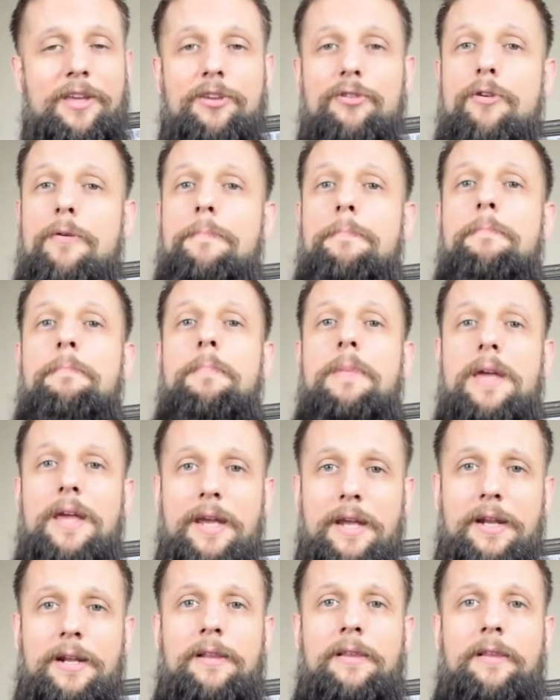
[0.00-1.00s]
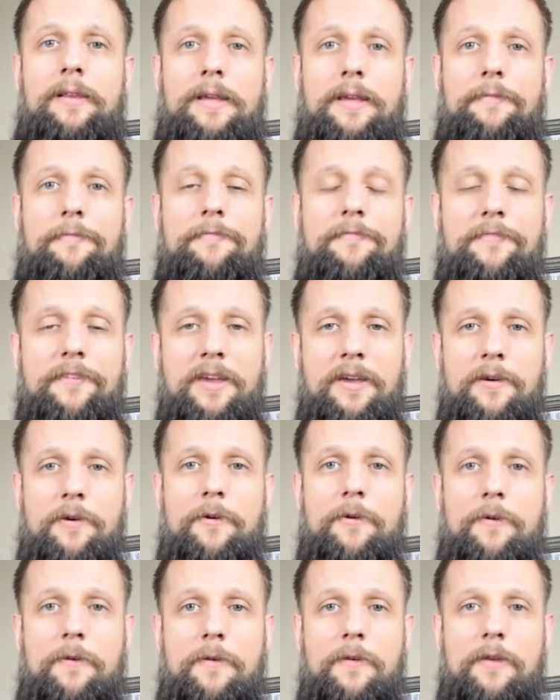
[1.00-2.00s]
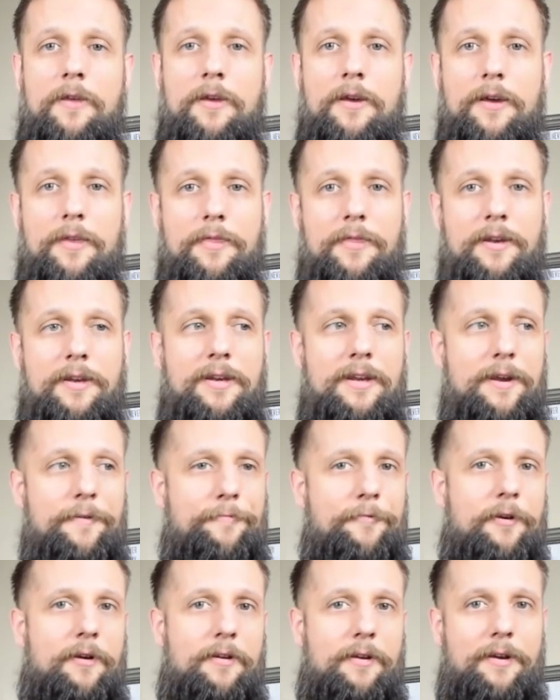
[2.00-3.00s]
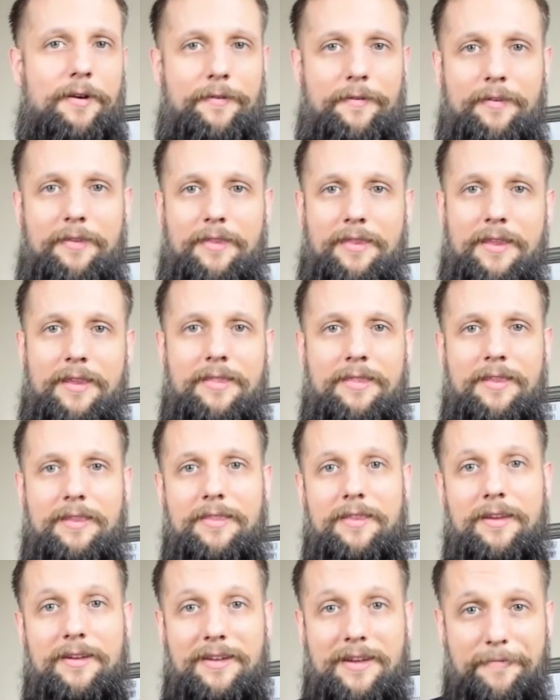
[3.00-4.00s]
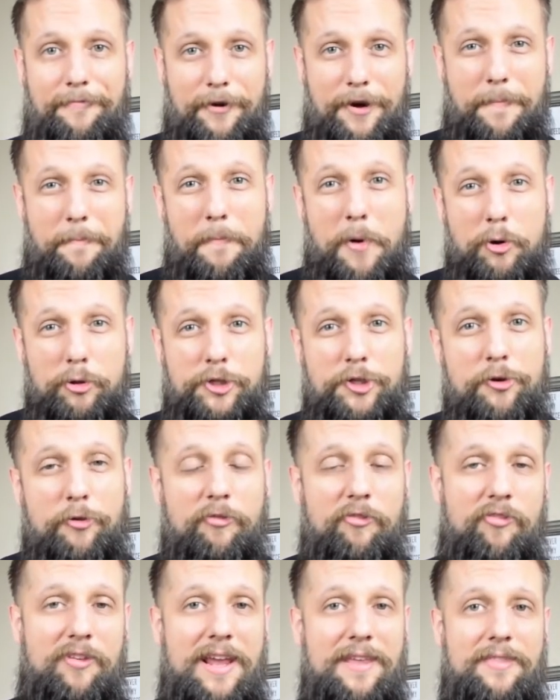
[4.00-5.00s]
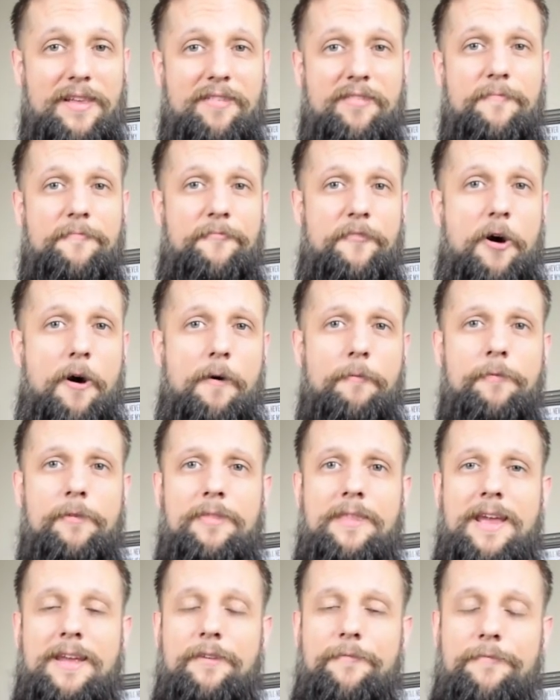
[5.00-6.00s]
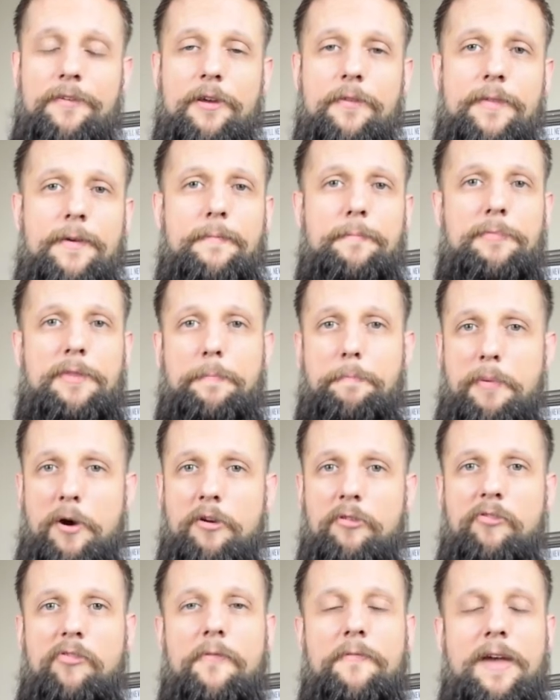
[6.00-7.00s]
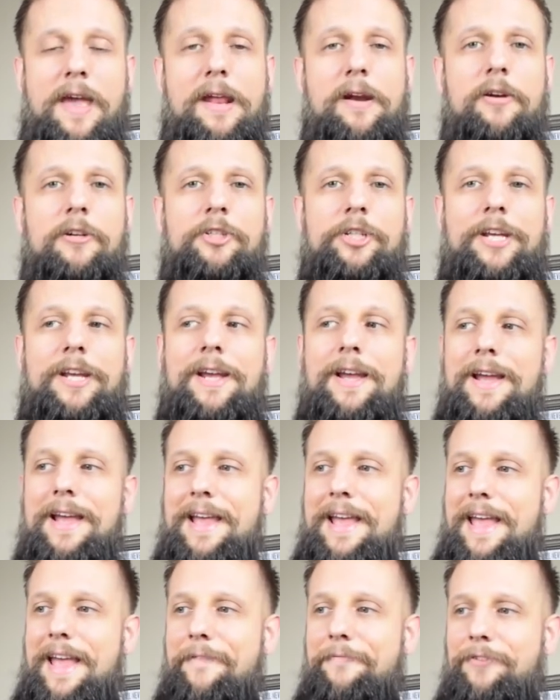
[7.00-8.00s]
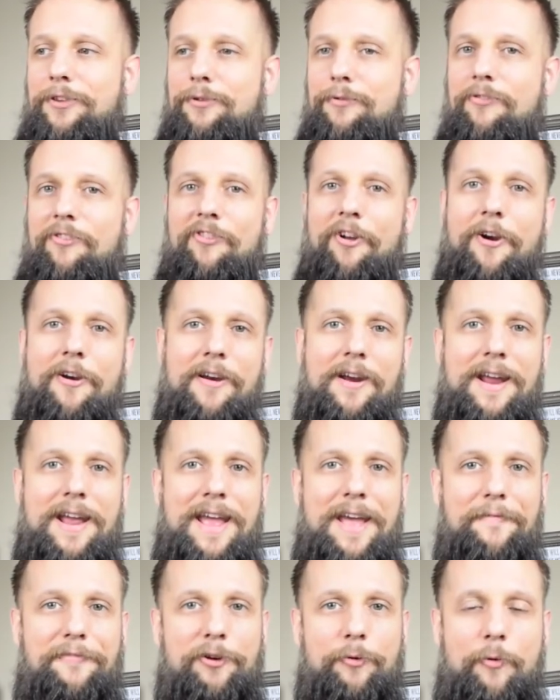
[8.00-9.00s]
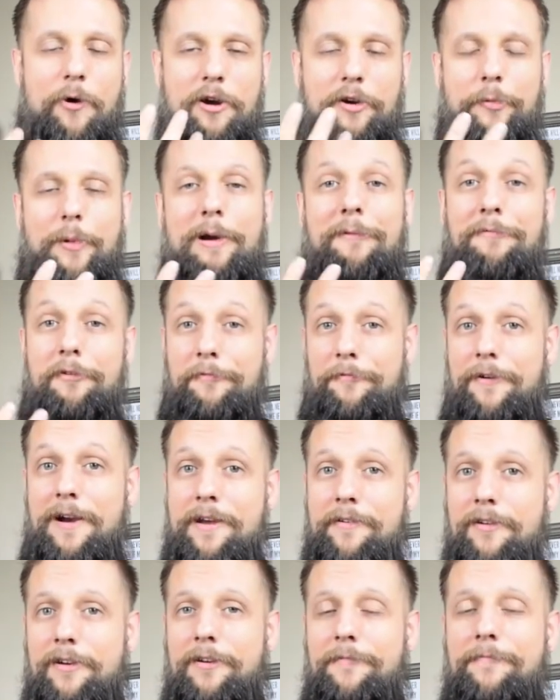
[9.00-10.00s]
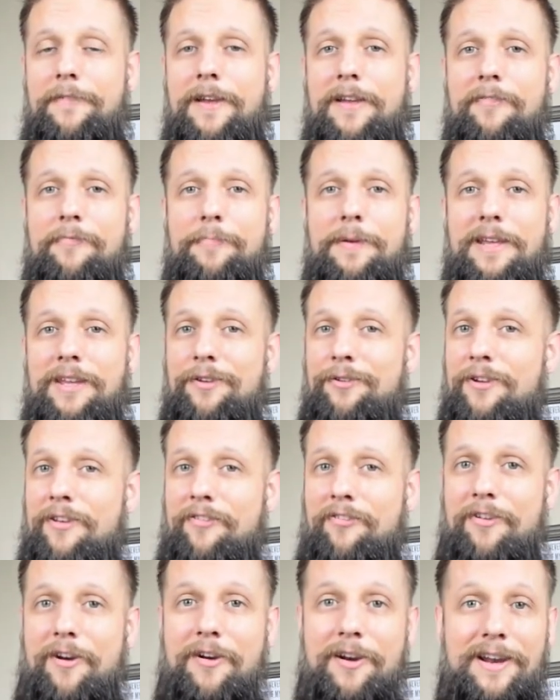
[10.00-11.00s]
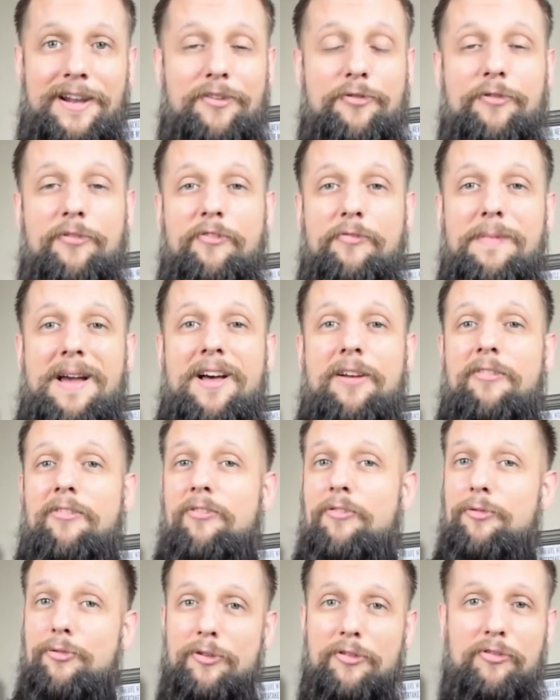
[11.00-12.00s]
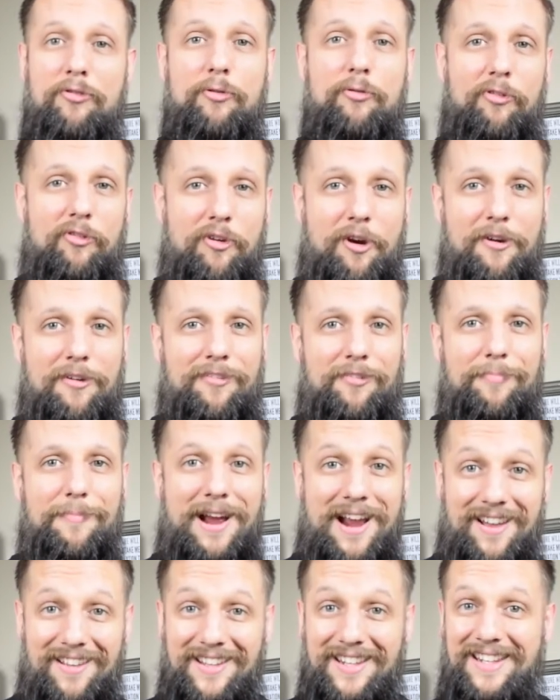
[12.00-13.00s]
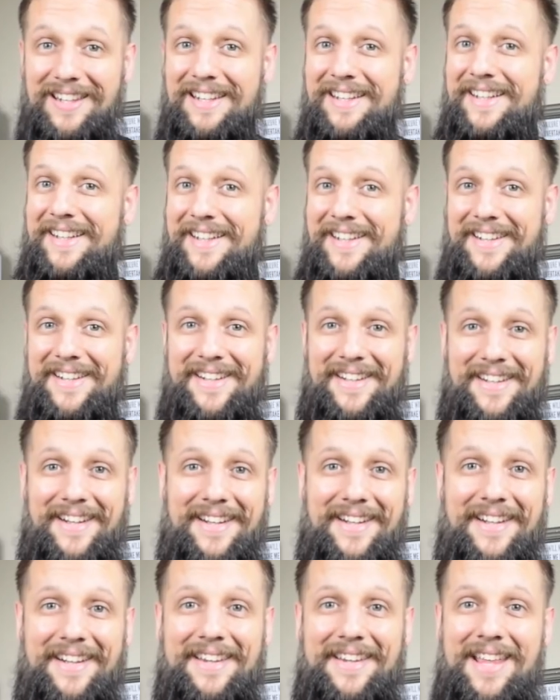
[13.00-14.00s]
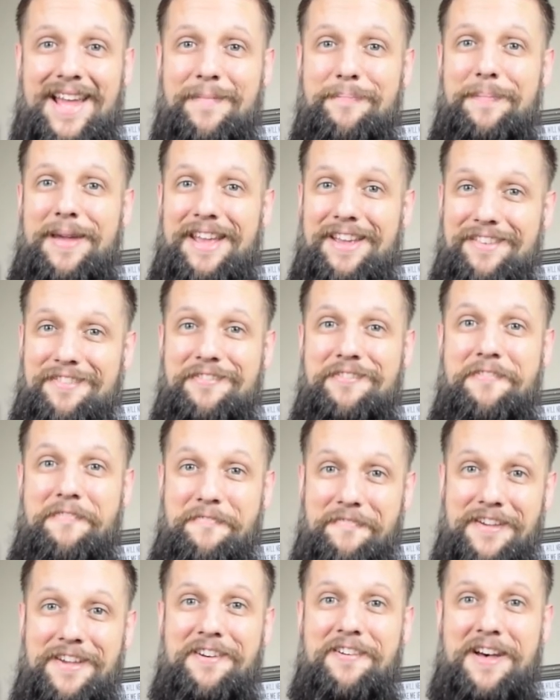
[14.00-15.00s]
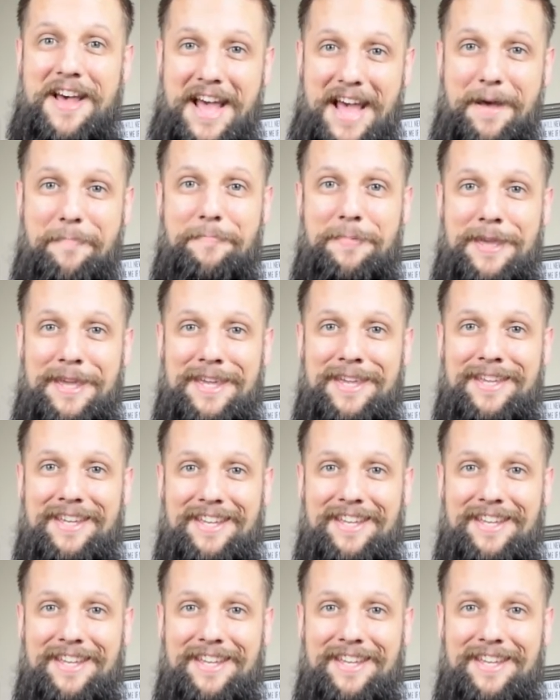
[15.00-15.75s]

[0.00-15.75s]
you immediately feel the different the, the, the, different emotional state that's involved with that. You feel the, the bursts of energy. If you start, if you're walking around for a frown on your face, but you just turn it into a smile, as soon as you start smiling, that makes you feel happy.